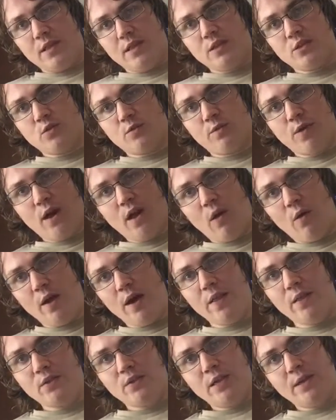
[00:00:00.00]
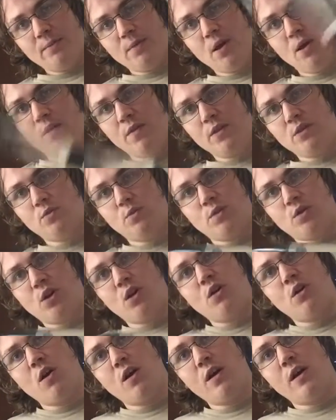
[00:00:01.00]
this will fall away, this will keep going, this will
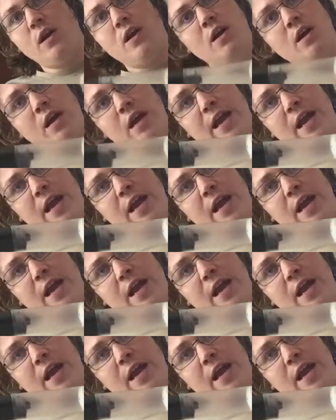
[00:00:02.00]
return on.